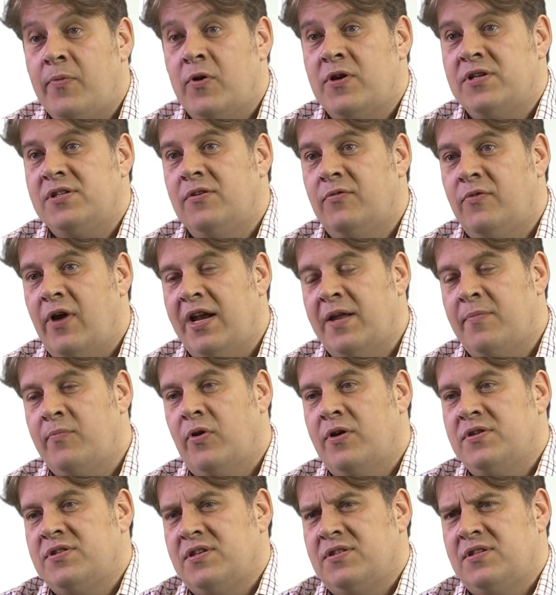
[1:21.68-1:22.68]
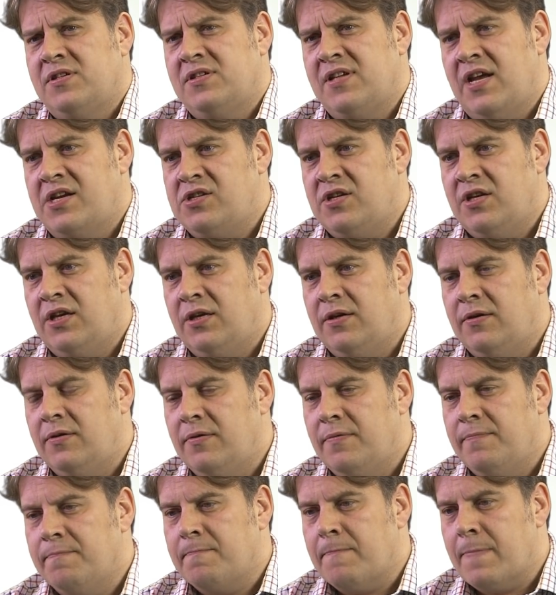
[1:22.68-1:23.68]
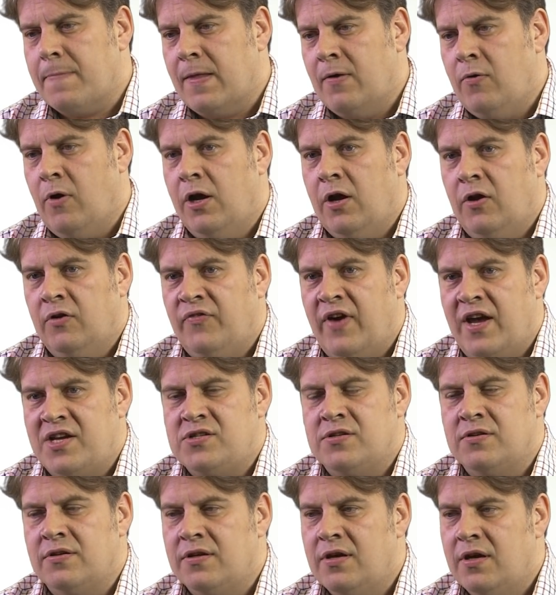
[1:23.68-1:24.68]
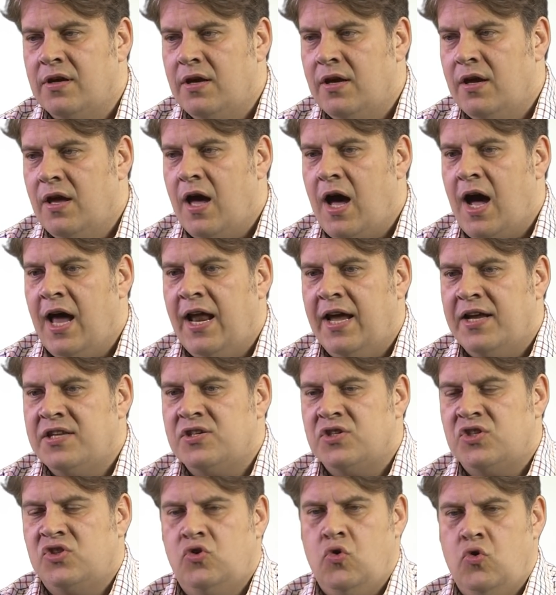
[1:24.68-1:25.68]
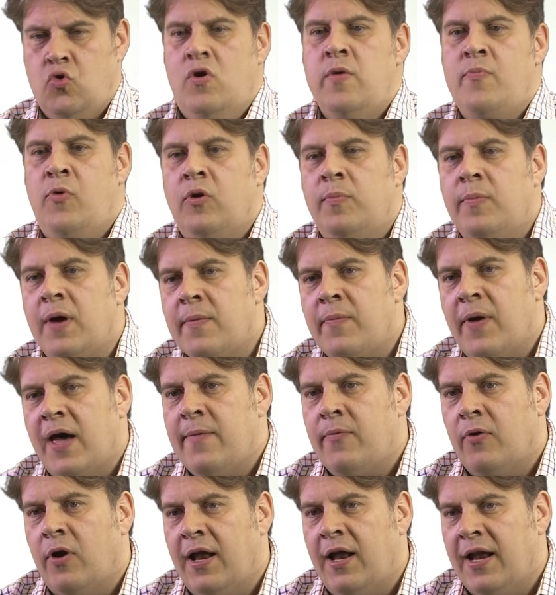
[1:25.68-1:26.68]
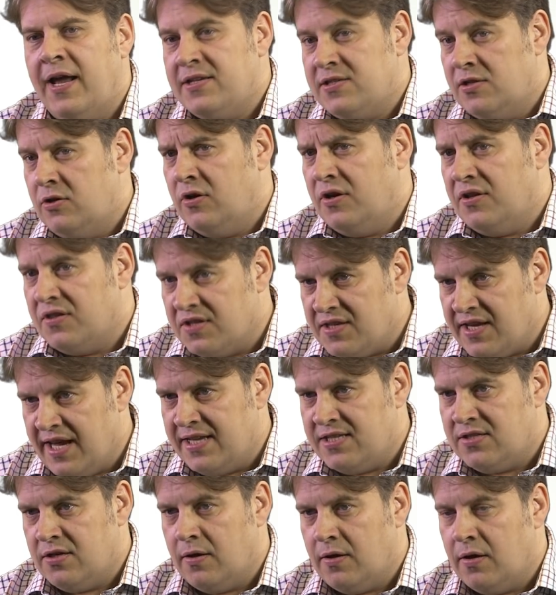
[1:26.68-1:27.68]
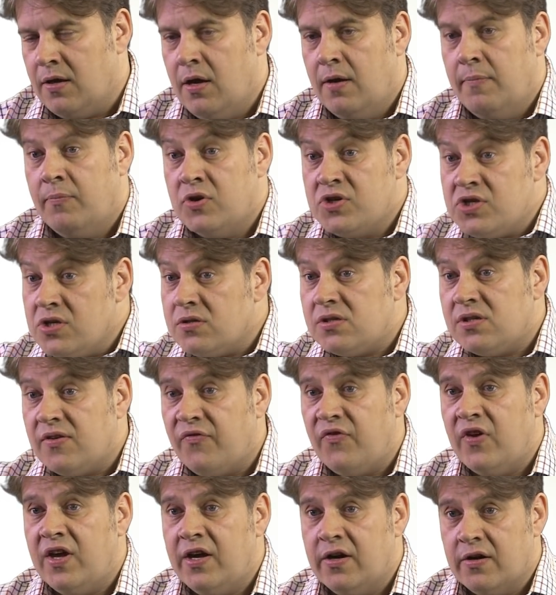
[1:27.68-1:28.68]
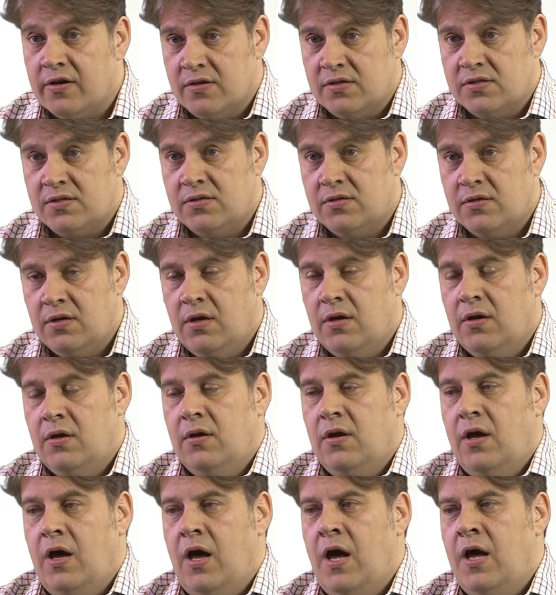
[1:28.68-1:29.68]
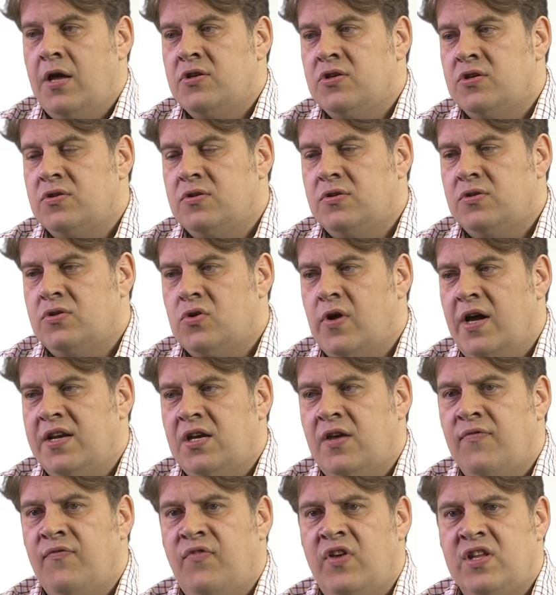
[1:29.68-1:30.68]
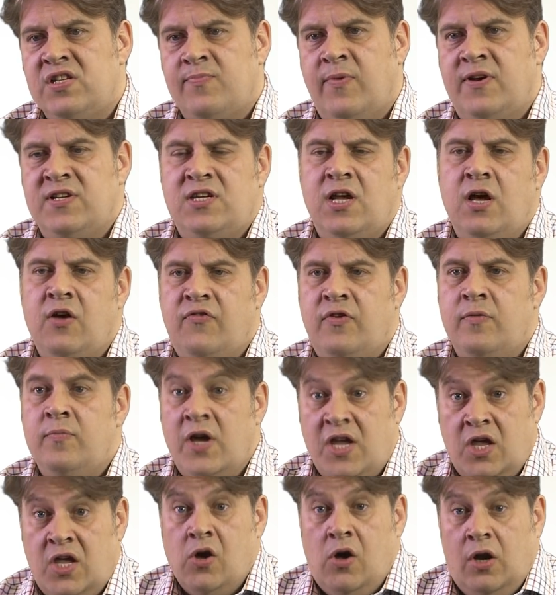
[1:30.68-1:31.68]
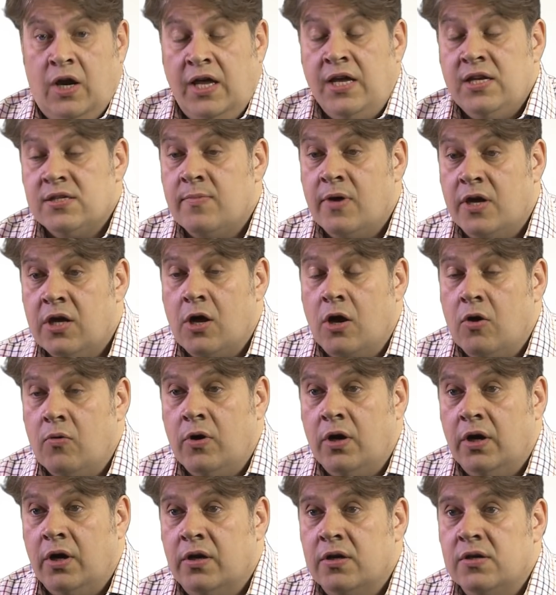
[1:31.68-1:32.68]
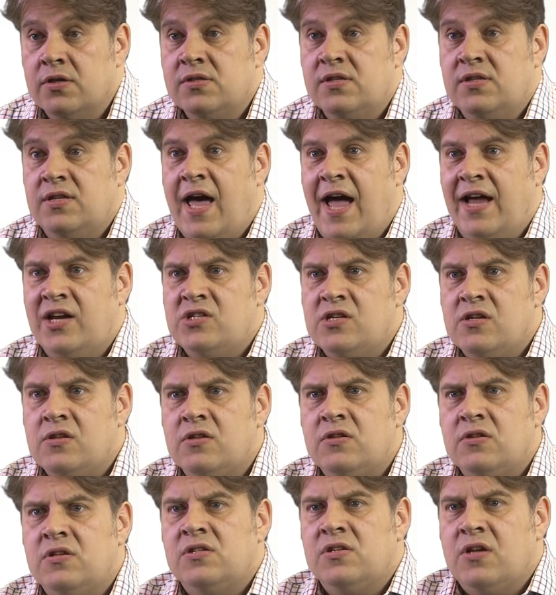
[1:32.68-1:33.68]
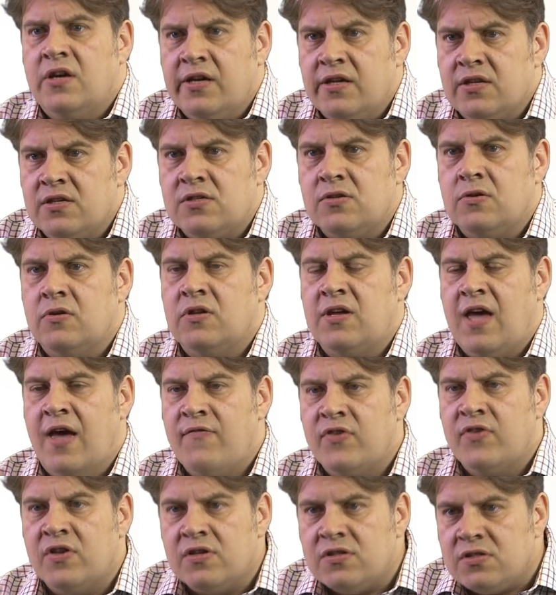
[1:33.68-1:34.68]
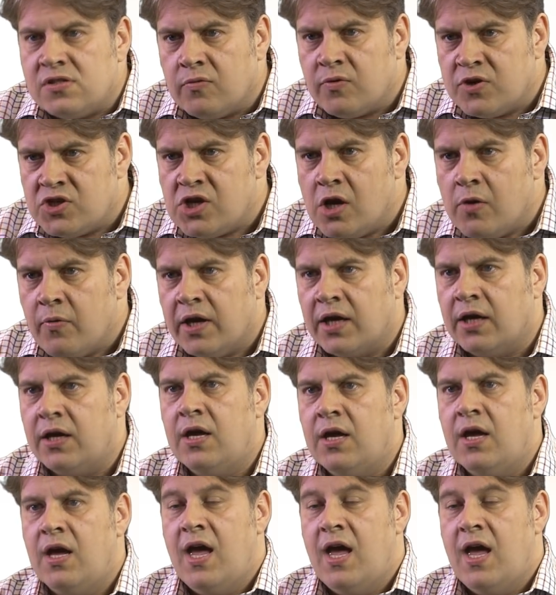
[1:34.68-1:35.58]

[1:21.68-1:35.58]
personal writing process is actually quite old-fashioned. I like to storyboard my paper. I like to look at the data, produce the figures, and try to convince myself and my colleagues and my co-workers that actually that the science or the evidence that we're showing